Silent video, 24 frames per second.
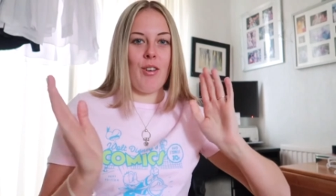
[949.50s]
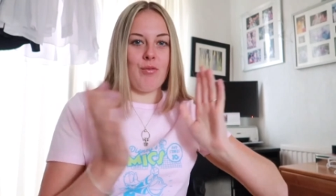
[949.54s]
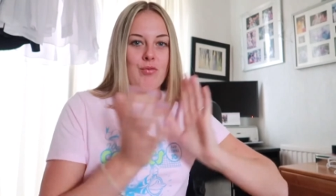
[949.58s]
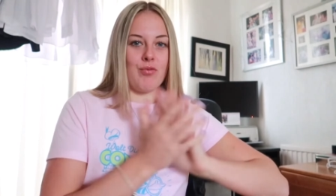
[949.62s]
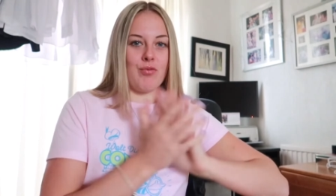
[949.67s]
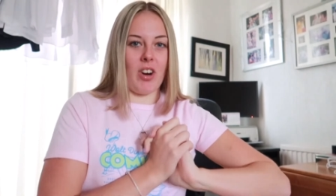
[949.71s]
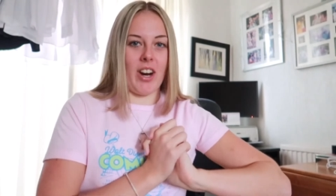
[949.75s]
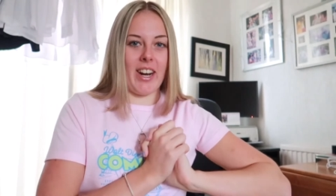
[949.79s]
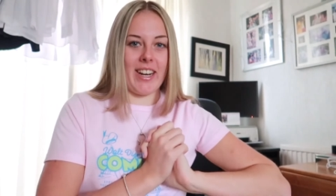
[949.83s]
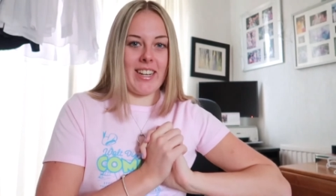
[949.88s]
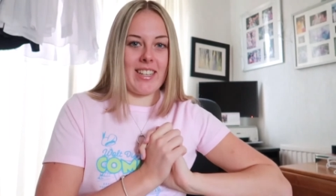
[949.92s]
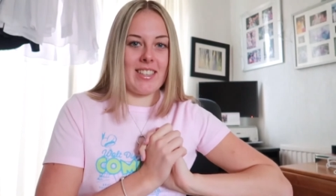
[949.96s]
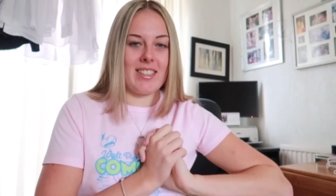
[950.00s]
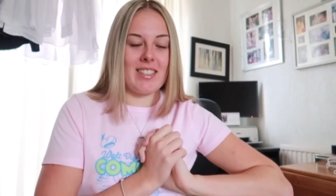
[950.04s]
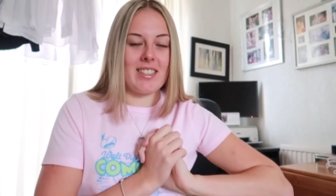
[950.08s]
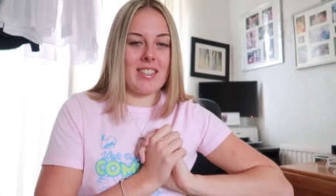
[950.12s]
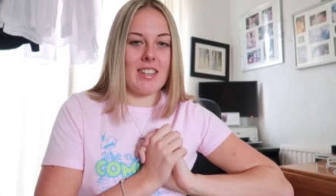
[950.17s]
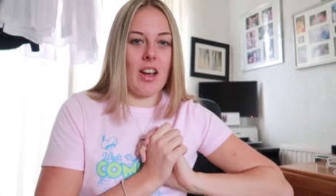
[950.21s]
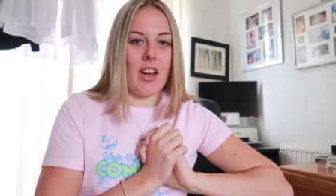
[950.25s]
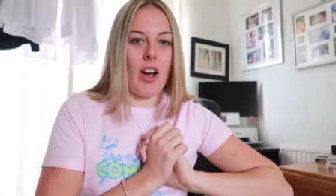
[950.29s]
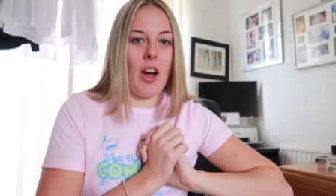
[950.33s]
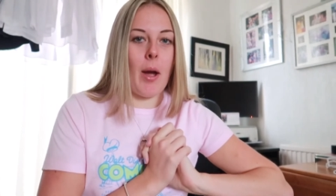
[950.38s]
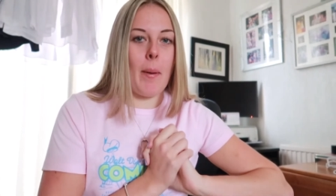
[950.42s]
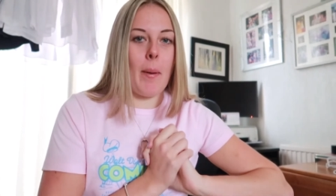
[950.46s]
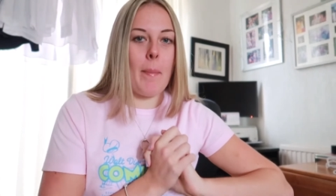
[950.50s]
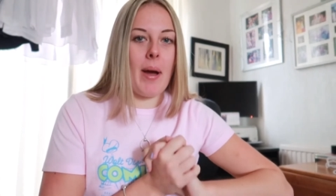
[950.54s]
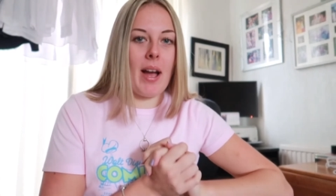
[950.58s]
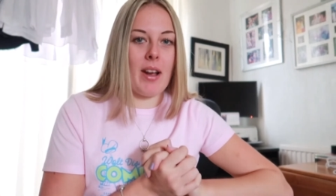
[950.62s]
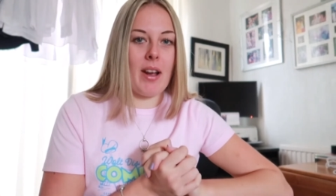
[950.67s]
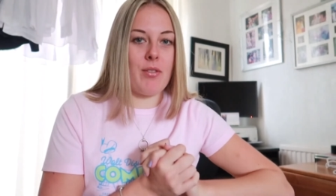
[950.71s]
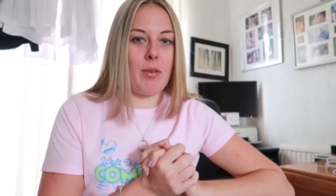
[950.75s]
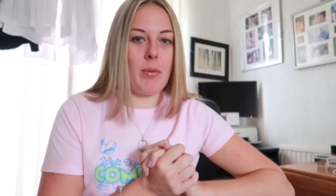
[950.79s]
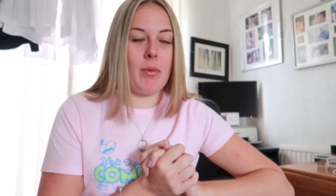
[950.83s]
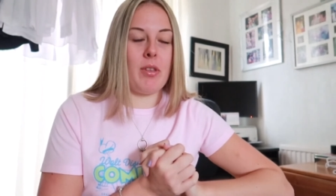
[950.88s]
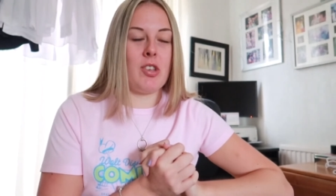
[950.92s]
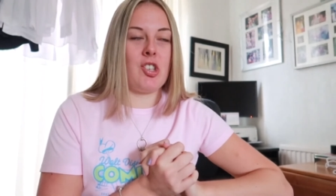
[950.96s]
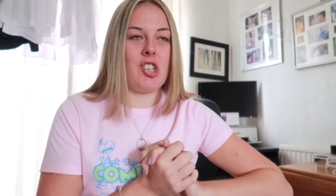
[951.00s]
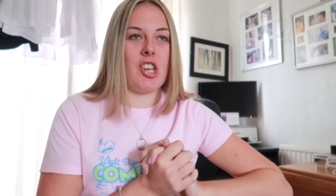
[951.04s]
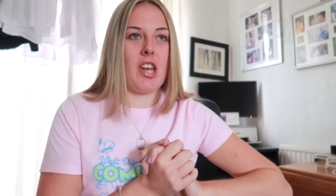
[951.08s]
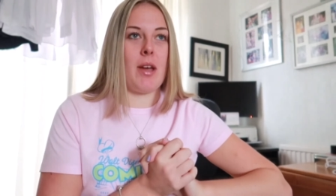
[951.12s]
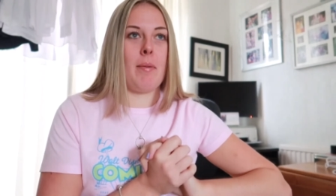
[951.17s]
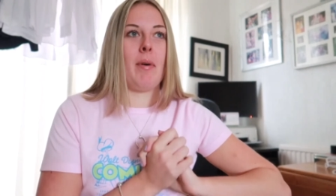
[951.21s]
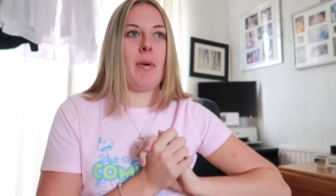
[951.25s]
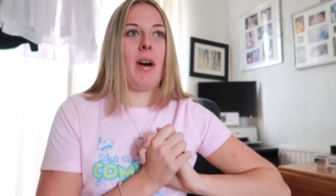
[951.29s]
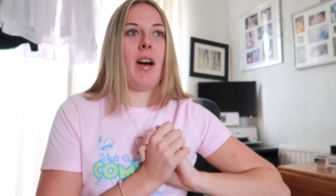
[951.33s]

Right, I'm back from the gym.